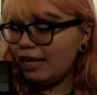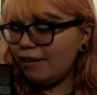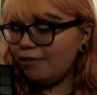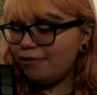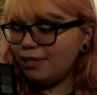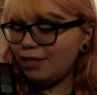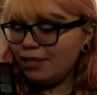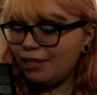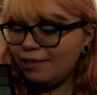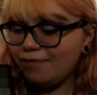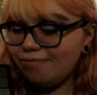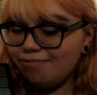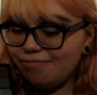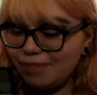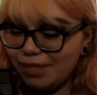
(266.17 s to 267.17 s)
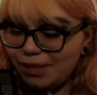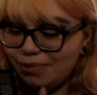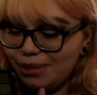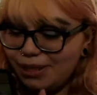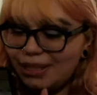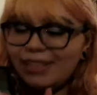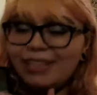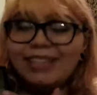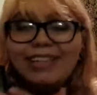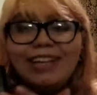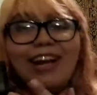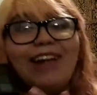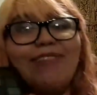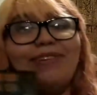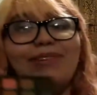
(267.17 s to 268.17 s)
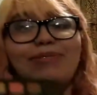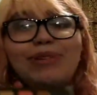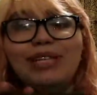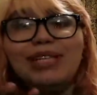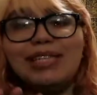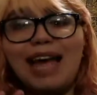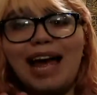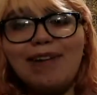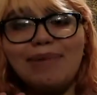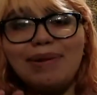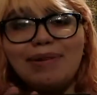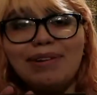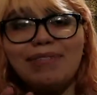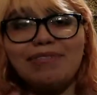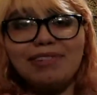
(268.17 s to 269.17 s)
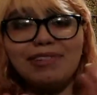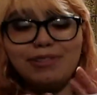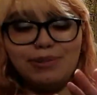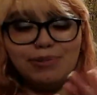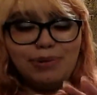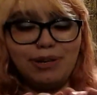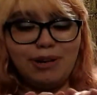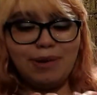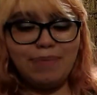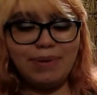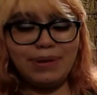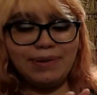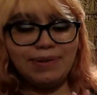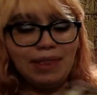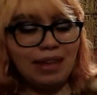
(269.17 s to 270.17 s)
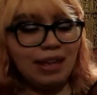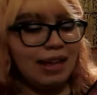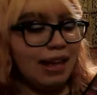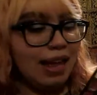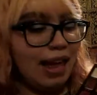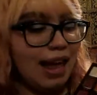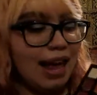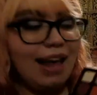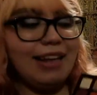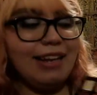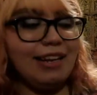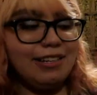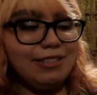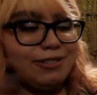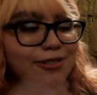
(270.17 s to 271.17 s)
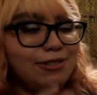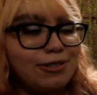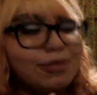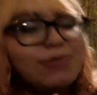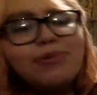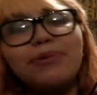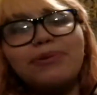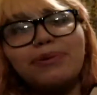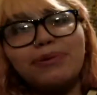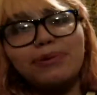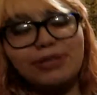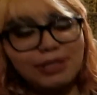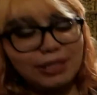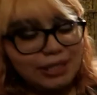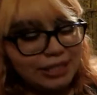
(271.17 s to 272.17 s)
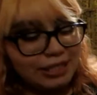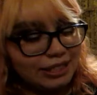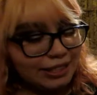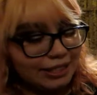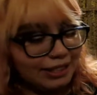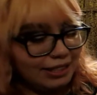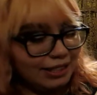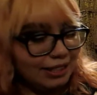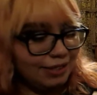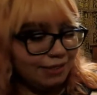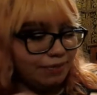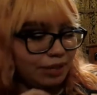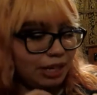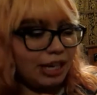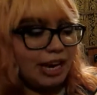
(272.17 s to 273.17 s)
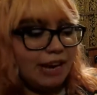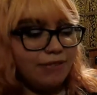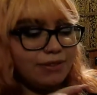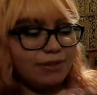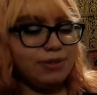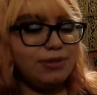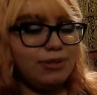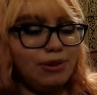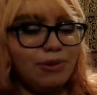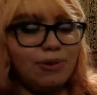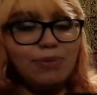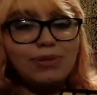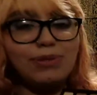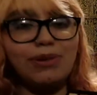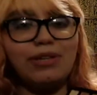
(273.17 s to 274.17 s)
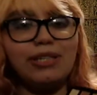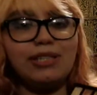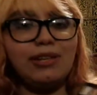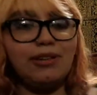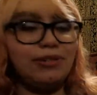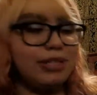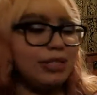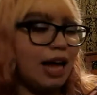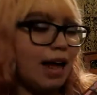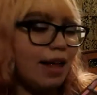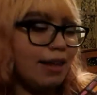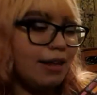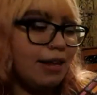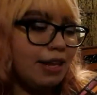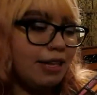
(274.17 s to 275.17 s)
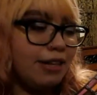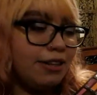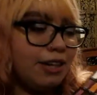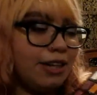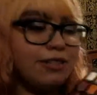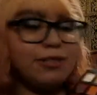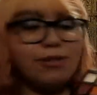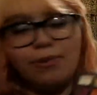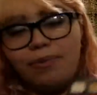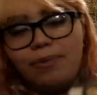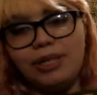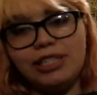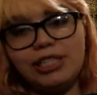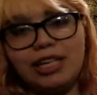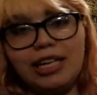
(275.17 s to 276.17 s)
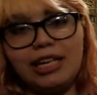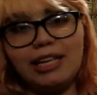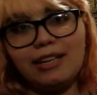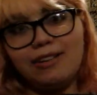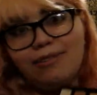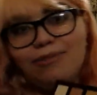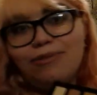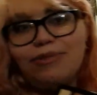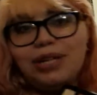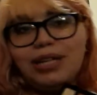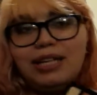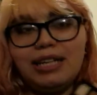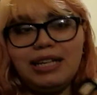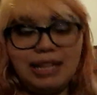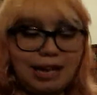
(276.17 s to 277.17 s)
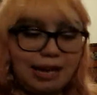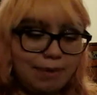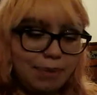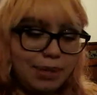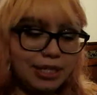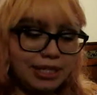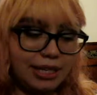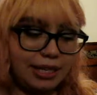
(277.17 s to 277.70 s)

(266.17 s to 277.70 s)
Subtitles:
and whatnot. And I'm like really sad about giving this one up, and it's just so gorgeous. Like, I've used almost all these colors, not so much like really like put